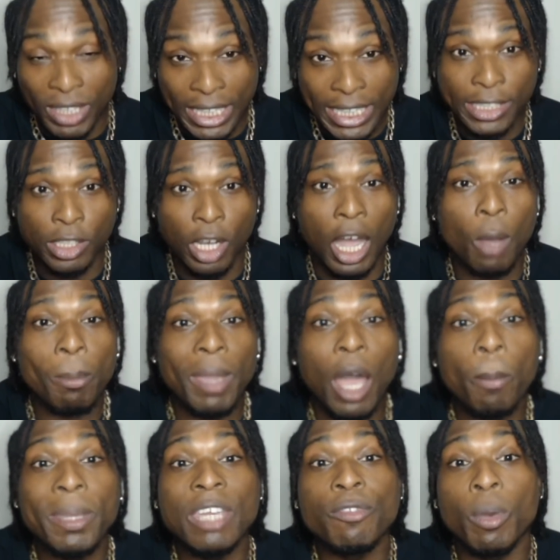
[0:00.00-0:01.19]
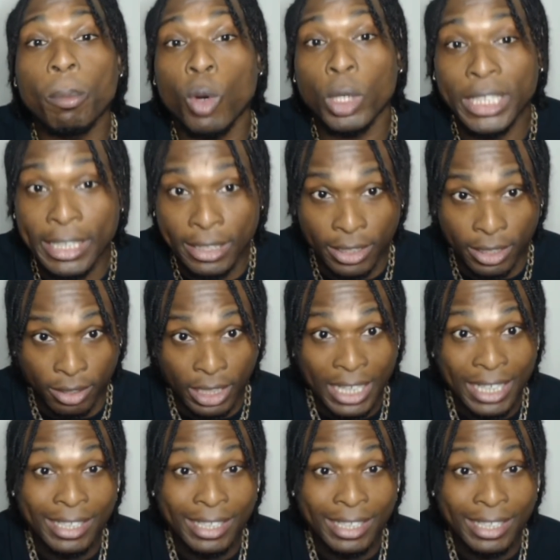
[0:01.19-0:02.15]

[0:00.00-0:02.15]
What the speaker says: easier. I'll be even more lenient.